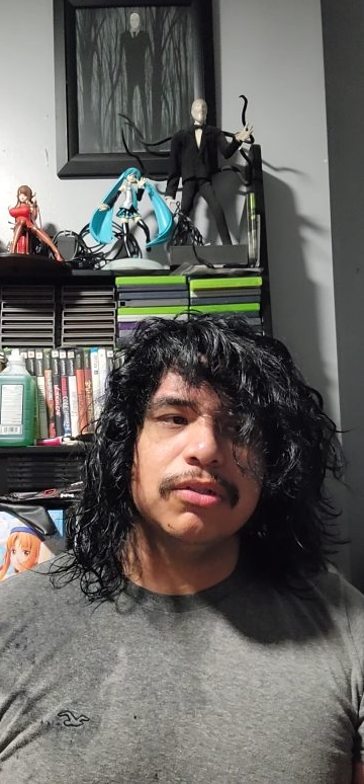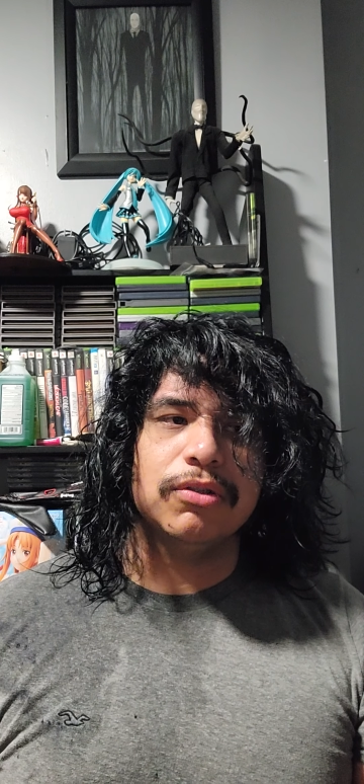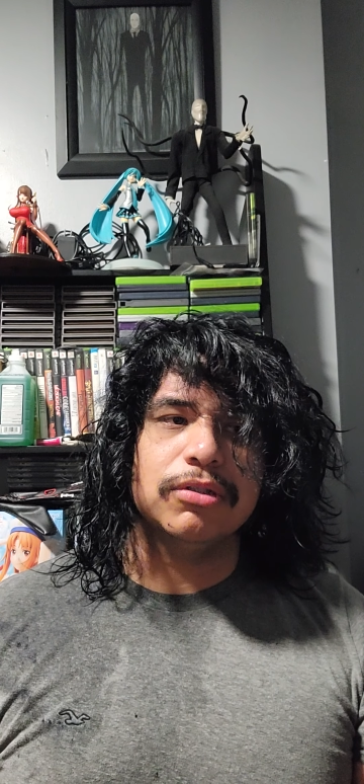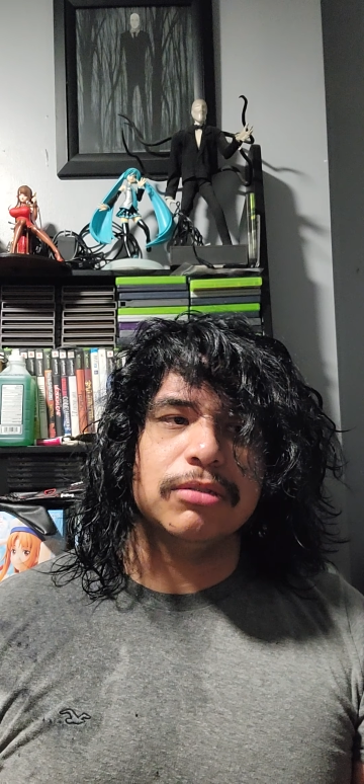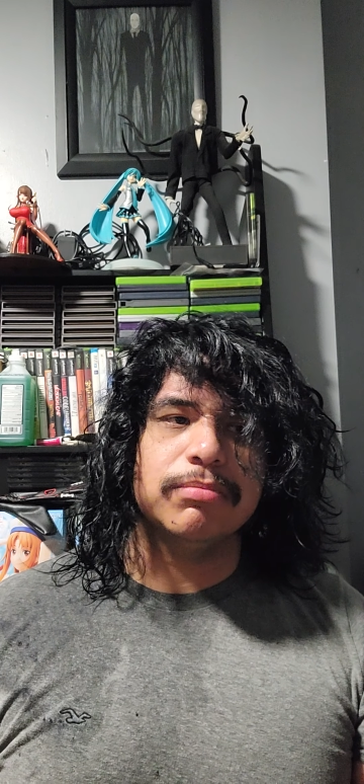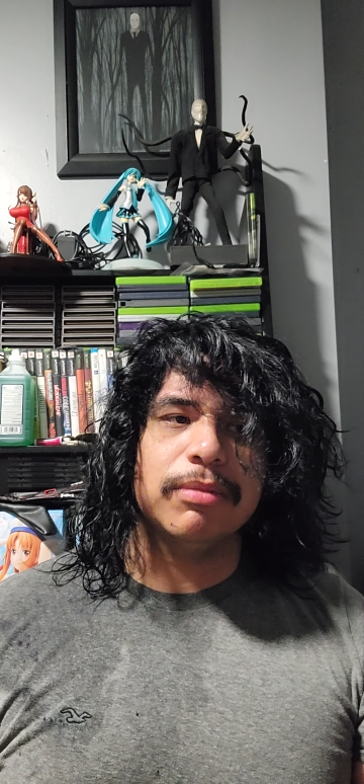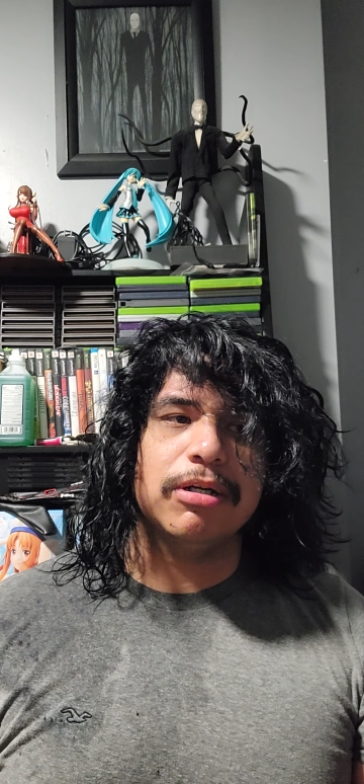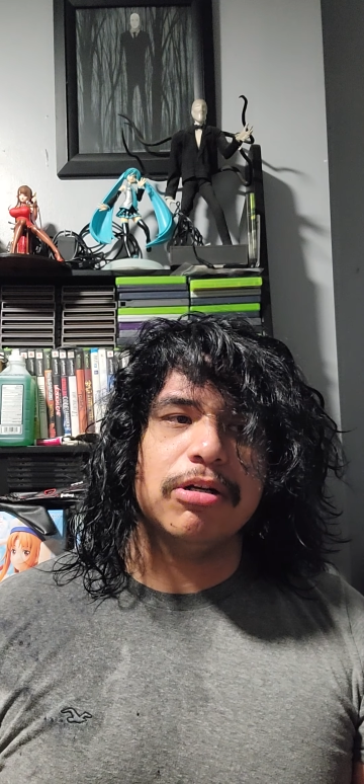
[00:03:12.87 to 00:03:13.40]

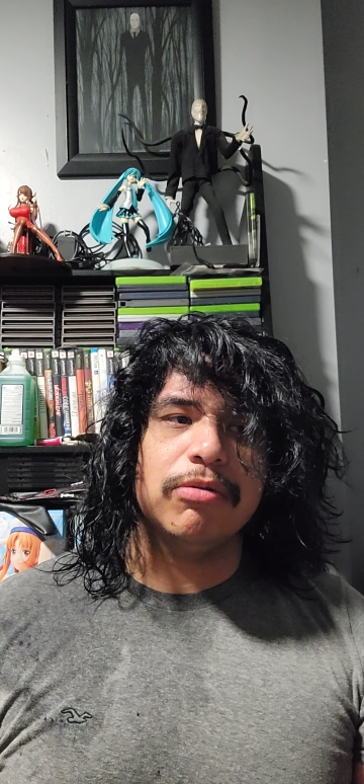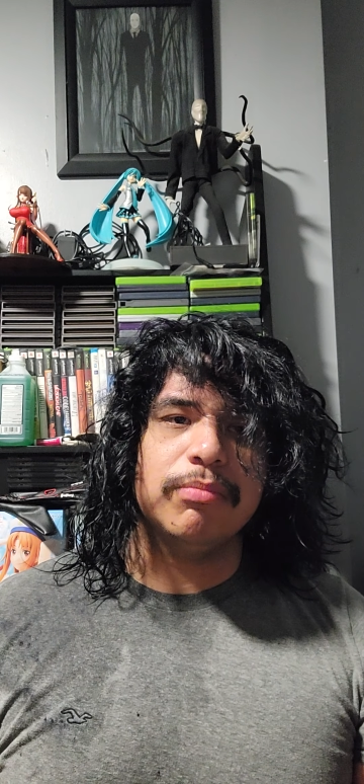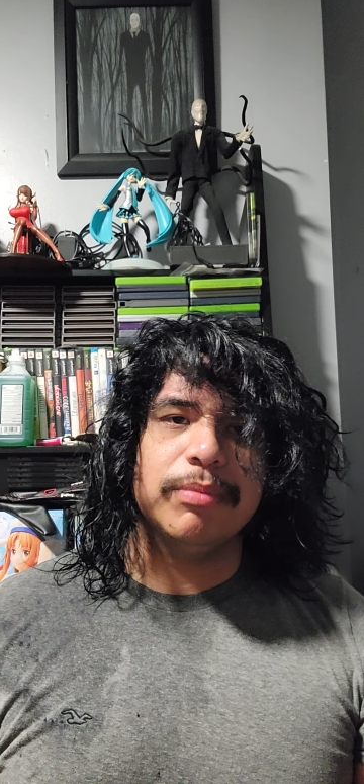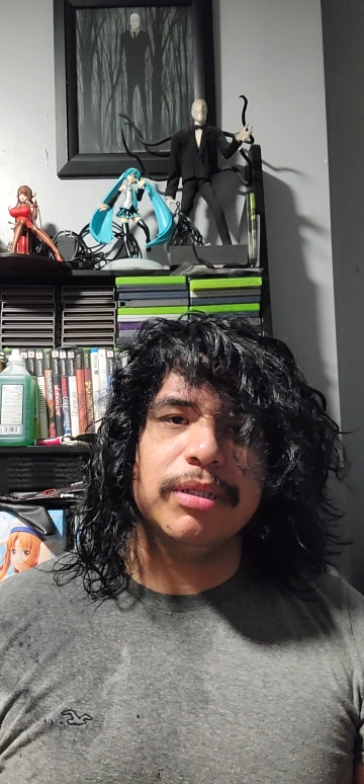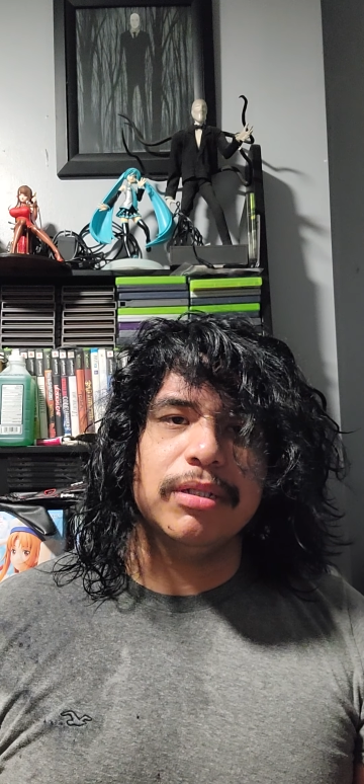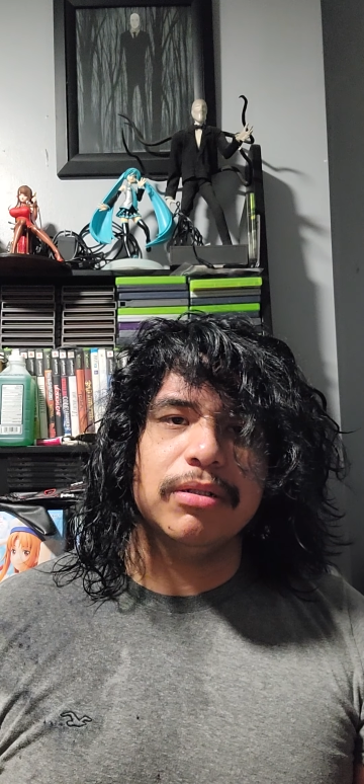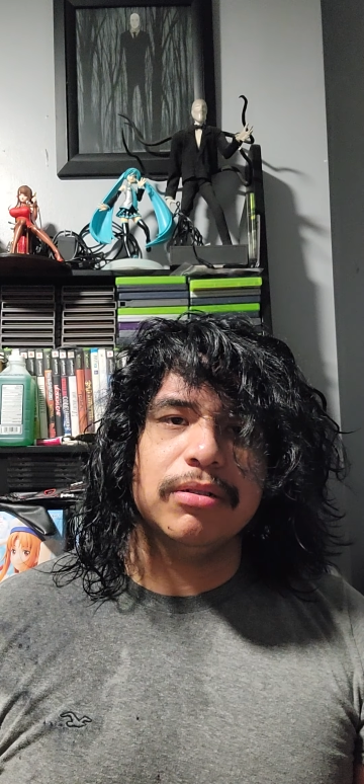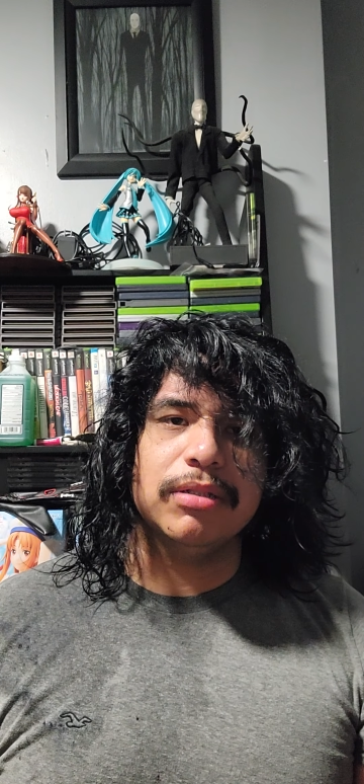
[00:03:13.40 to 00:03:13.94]
shorts about
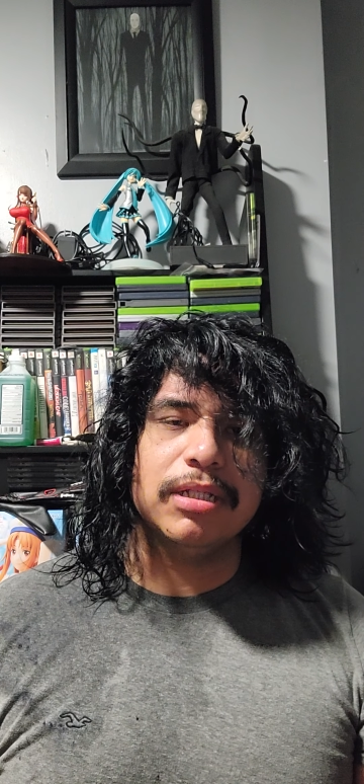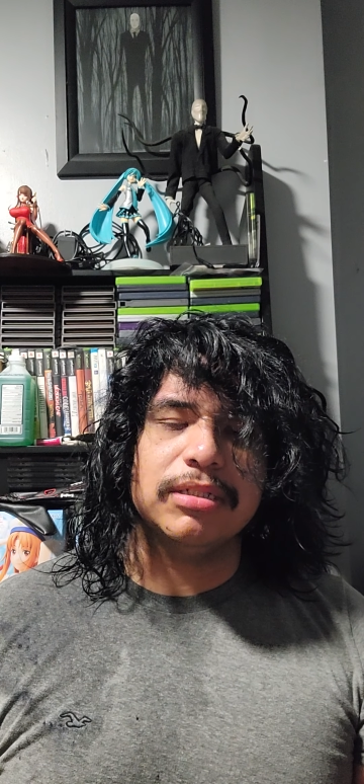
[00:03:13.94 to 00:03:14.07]
Omegle.